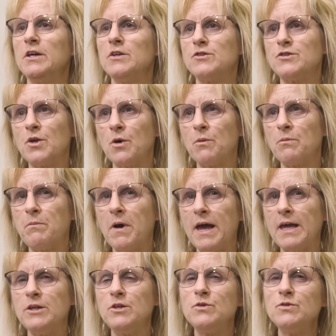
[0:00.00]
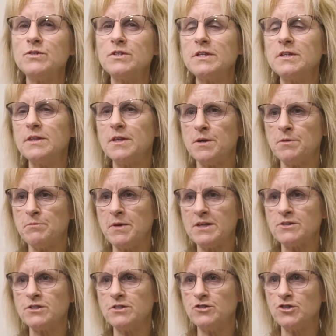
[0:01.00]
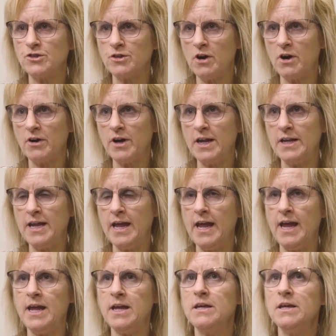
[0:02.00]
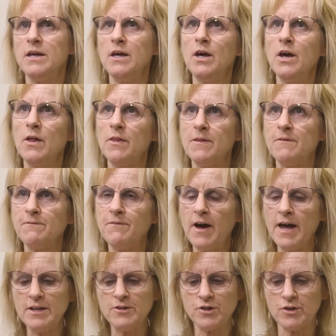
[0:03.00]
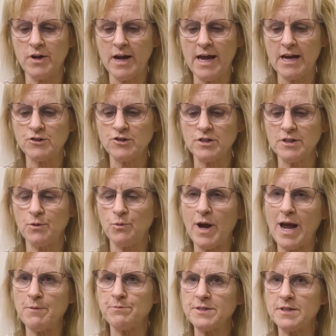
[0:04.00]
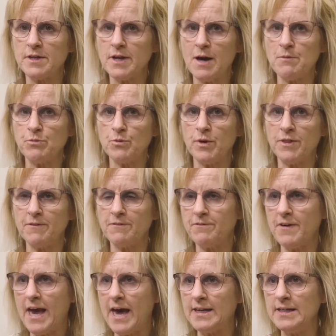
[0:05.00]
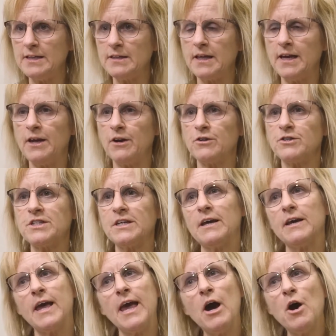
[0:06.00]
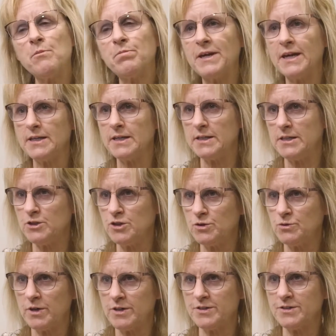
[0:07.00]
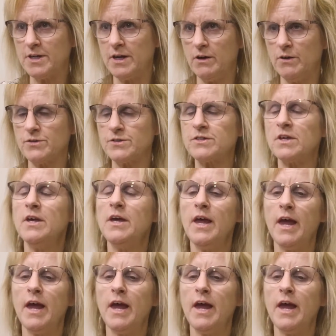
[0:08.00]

So by using the messenger RNA, the Pfizer actually wraps it up with a fatty layer to help get it into our cells.